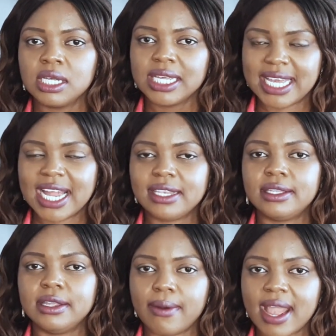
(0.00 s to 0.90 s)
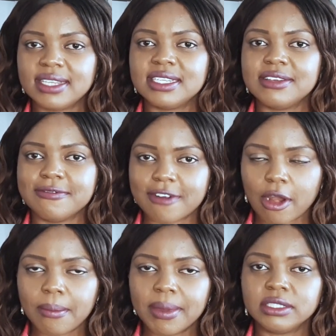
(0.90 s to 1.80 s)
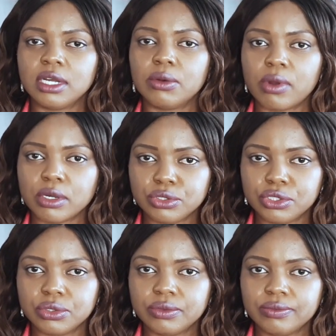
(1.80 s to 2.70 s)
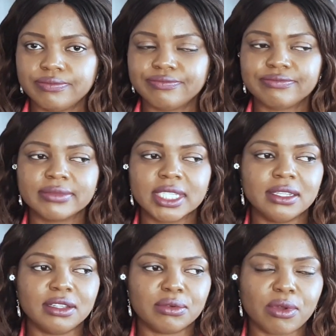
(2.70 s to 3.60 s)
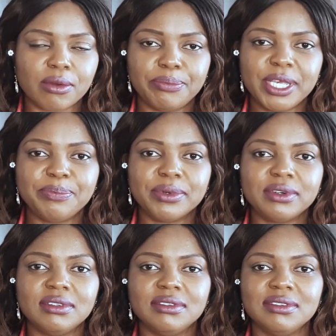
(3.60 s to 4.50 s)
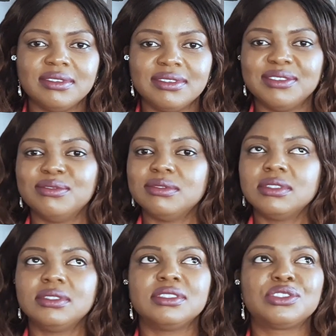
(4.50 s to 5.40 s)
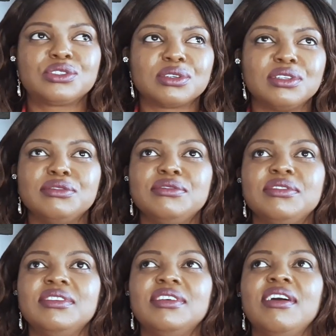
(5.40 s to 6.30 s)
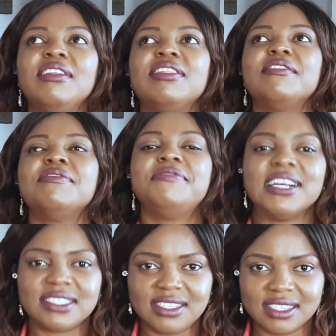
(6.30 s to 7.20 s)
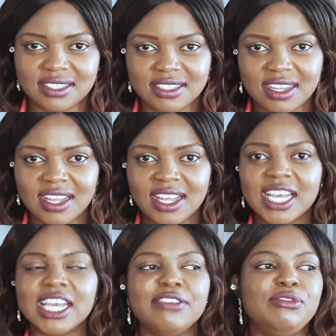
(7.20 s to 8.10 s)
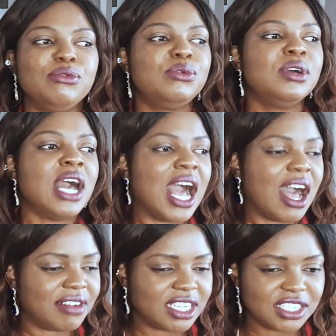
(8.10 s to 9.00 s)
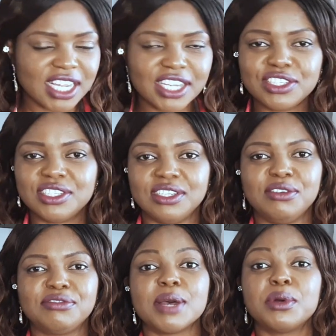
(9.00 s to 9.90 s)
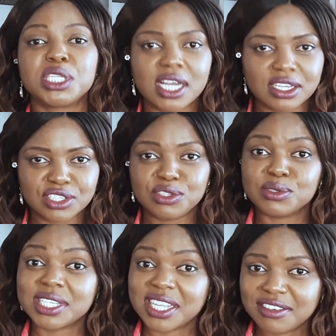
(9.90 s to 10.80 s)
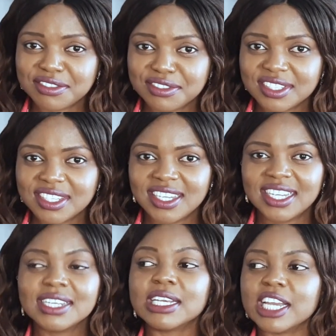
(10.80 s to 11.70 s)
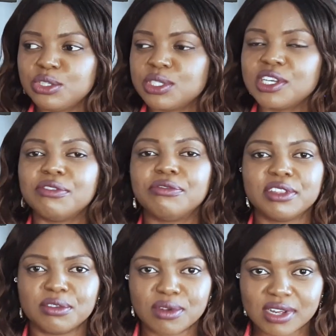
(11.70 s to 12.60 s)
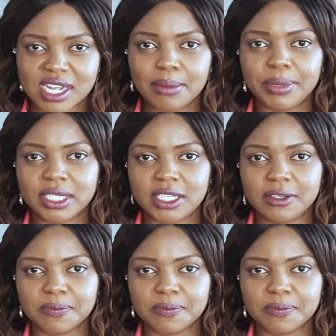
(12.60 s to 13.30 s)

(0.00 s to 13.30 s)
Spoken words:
Get the right environment around you. The wrong people will destroy you the fastest. If you have an intention of sabotaging yourself, get yourself with the wrong company.